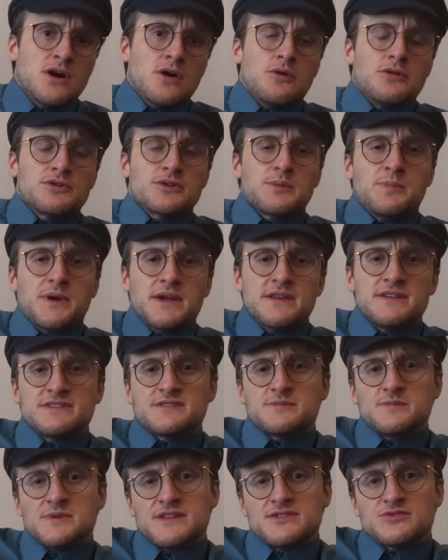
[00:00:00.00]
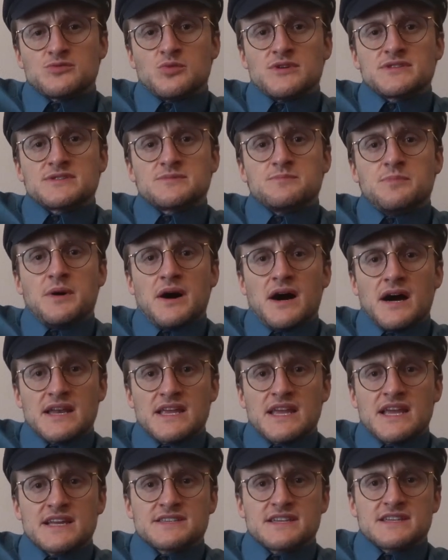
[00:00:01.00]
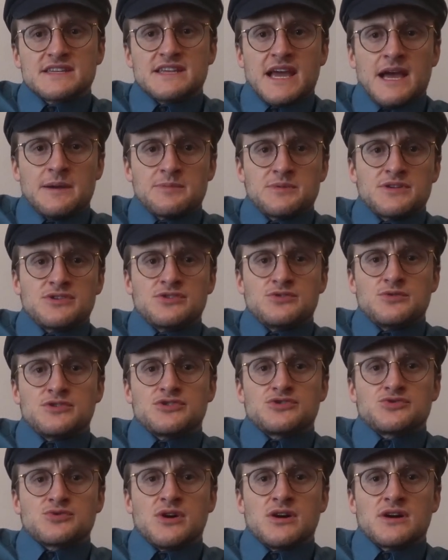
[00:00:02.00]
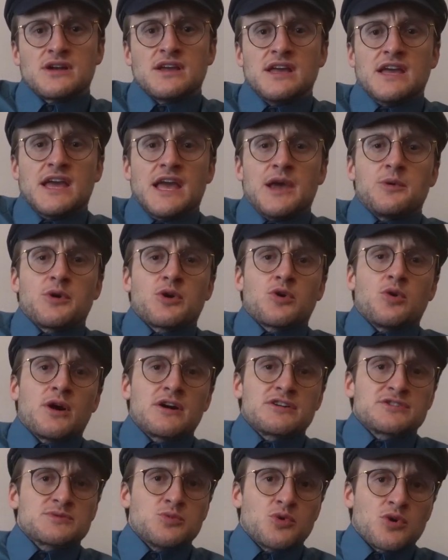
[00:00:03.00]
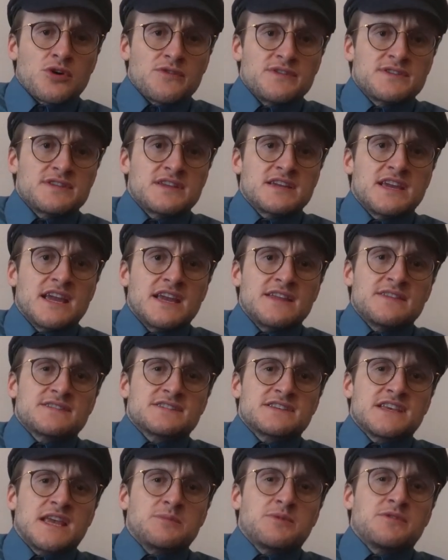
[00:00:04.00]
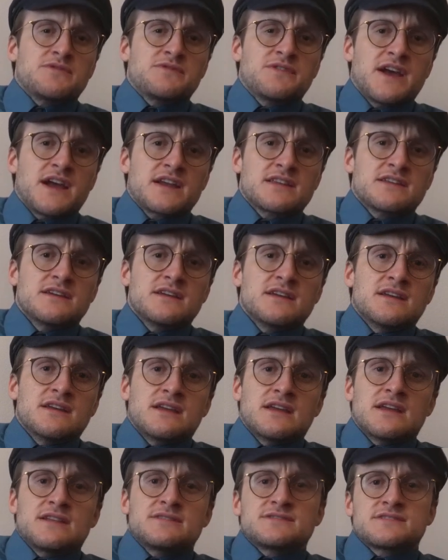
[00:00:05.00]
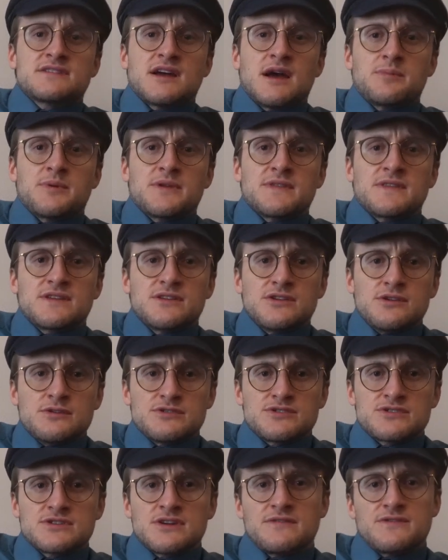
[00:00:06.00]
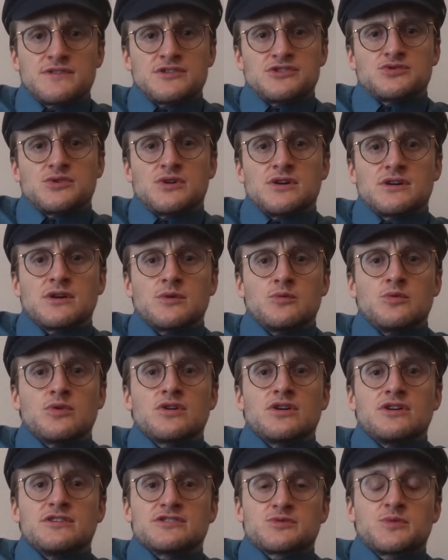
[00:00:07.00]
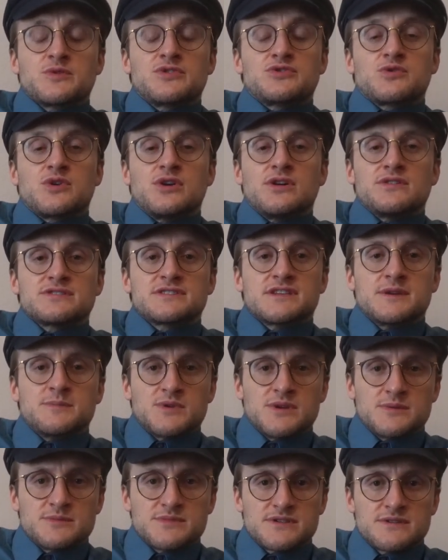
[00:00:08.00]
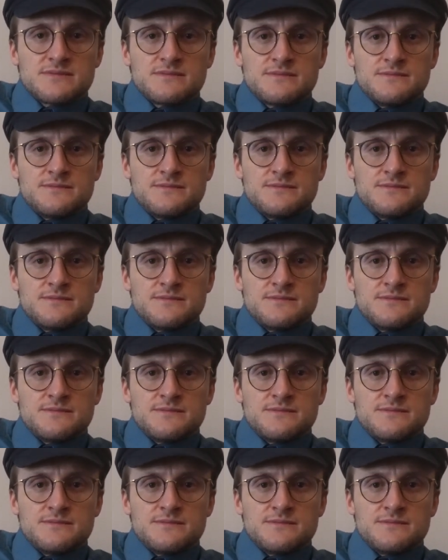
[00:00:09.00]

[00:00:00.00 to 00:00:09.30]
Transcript: while dependence means one's body has adapted to a drug and requires more of it to gain the same effect, and stopping the use of the drug will cause withdrawal symptoms.